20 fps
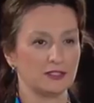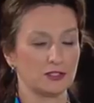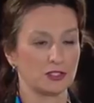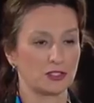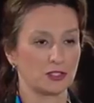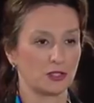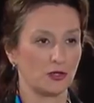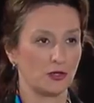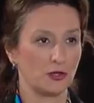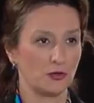
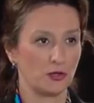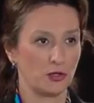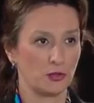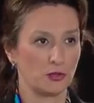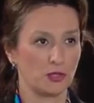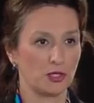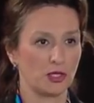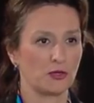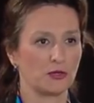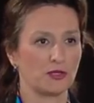So you
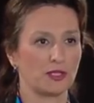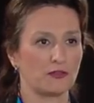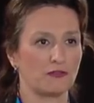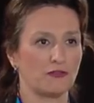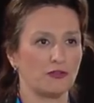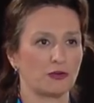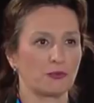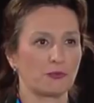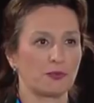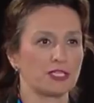know that
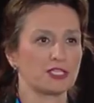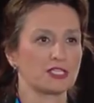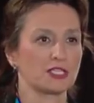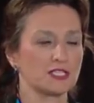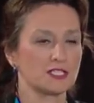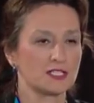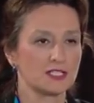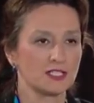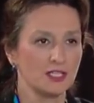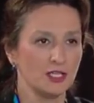for
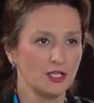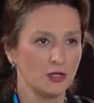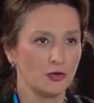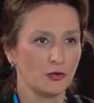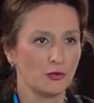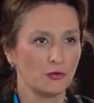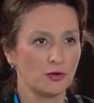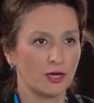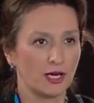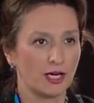patients
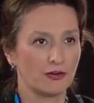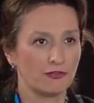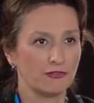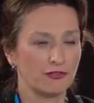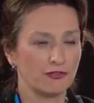who have